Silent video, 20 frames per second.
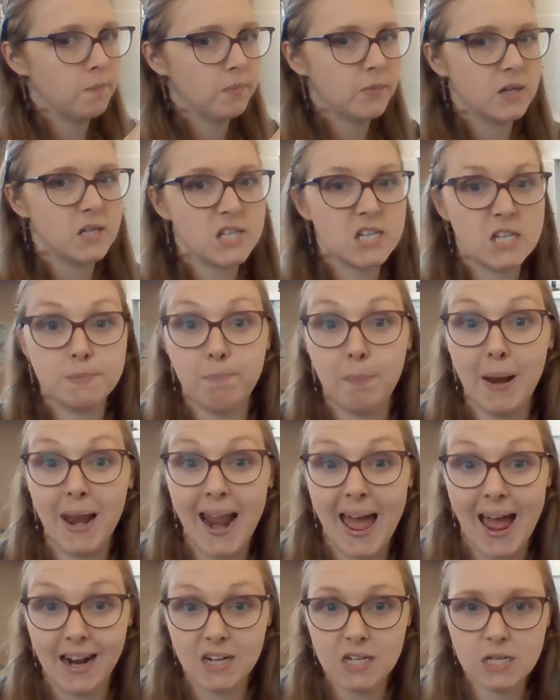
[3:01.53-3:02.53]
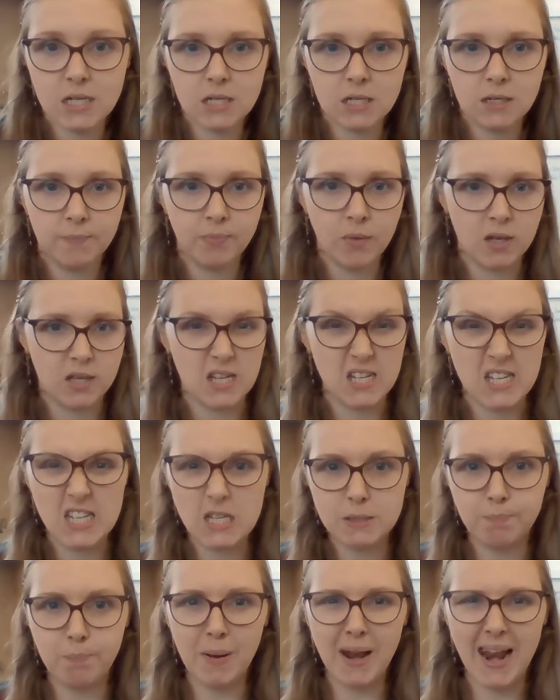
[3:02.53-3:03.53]
splat. A
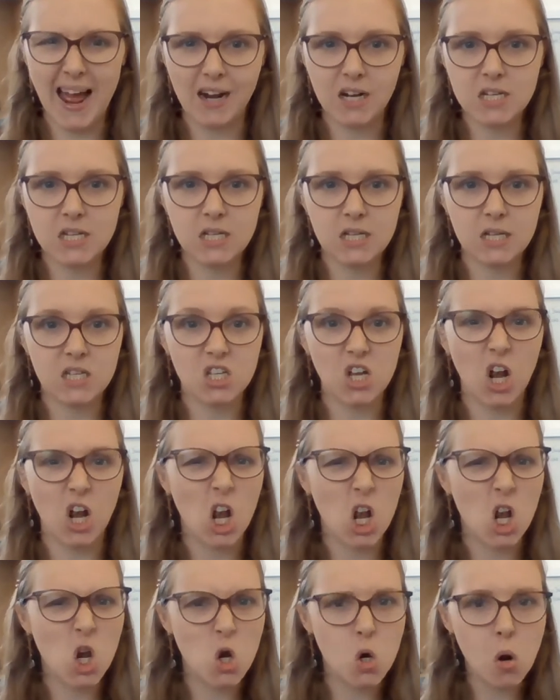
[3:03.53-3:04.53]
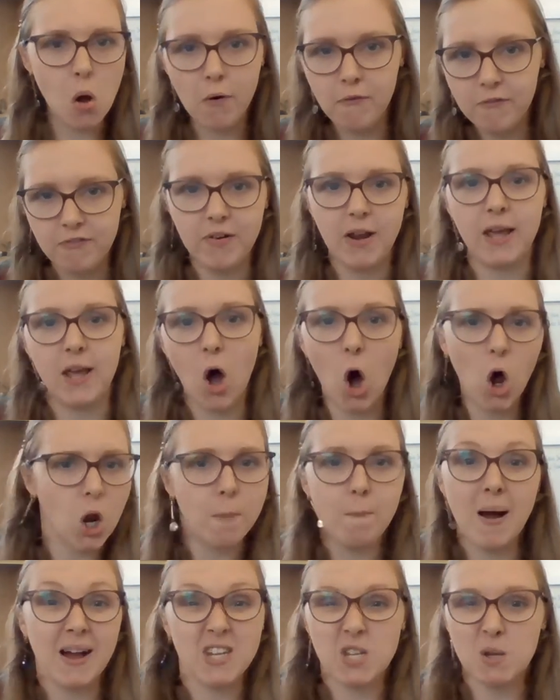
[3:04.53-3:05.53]
splat is a lovely
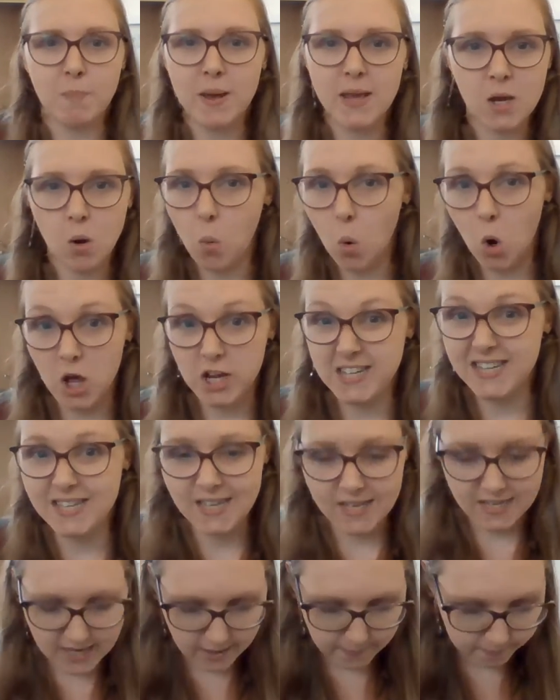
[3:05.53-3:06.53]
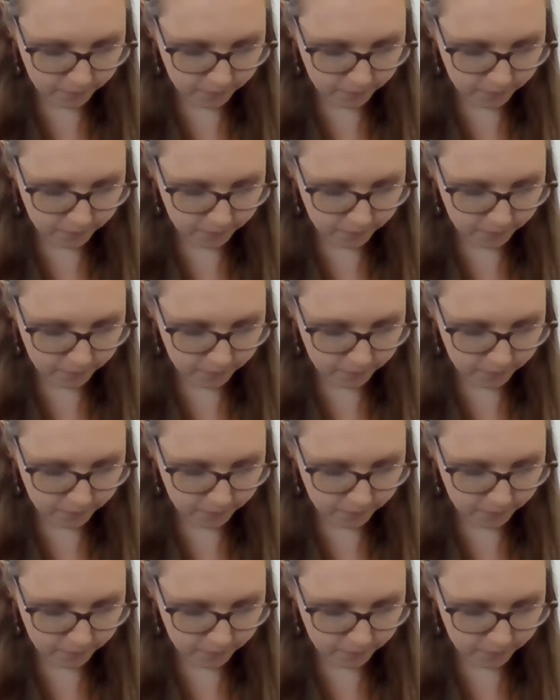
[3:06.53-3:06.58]
onomatopoeia word, isn't it?